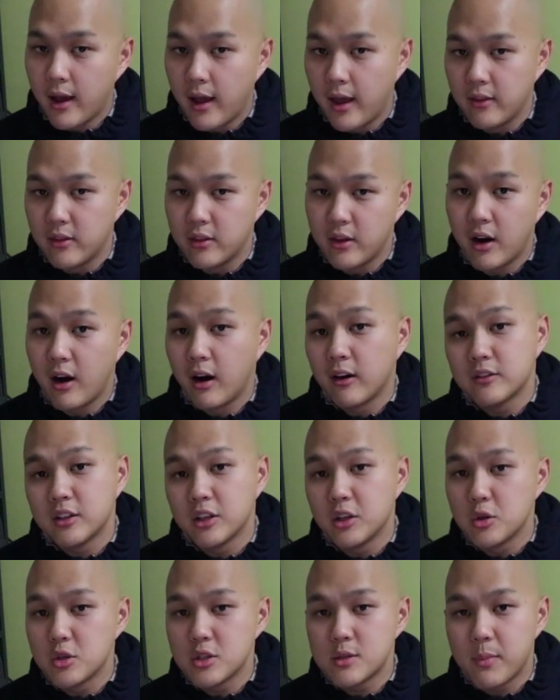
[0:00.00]
and thereafter
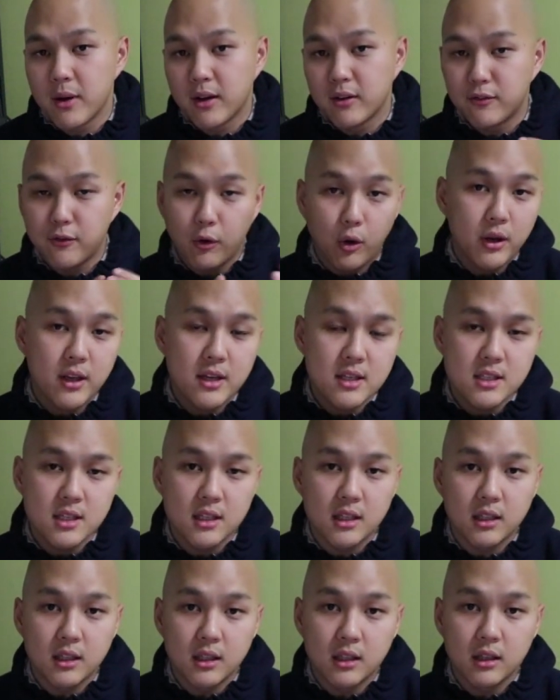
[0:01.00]
you'd spend 4 years
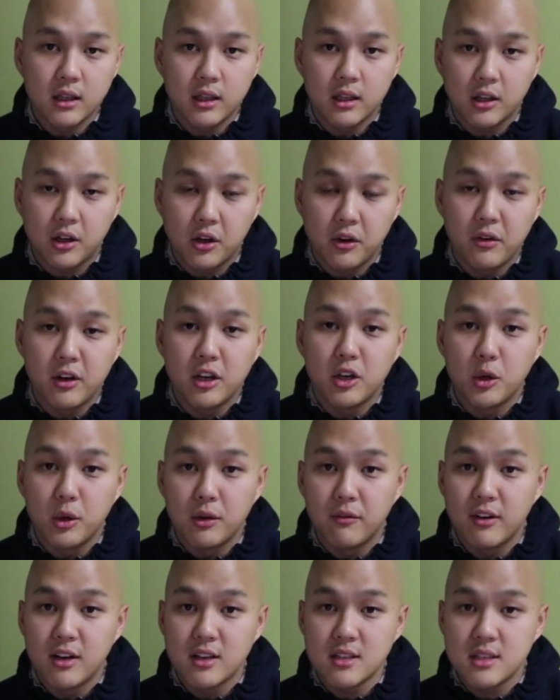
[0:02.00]
in a Korean
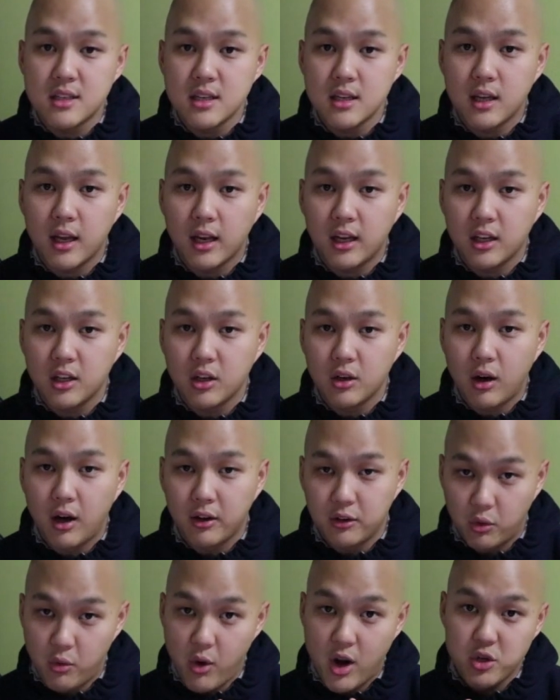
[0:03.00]
university getting your
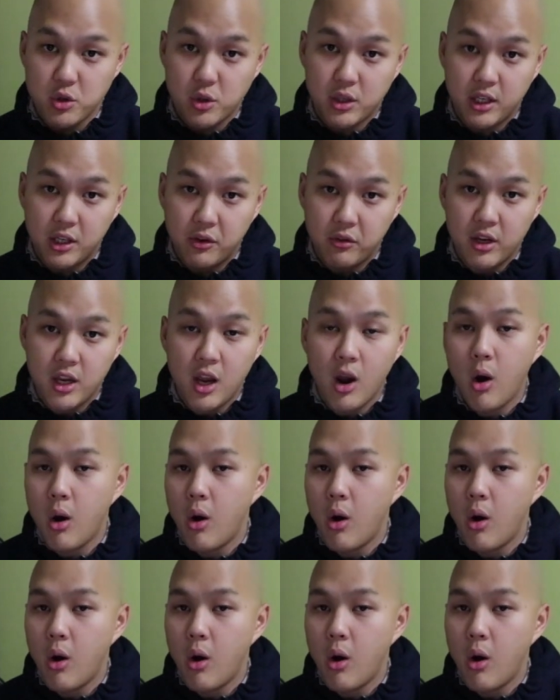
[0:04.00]
undergraduate degree.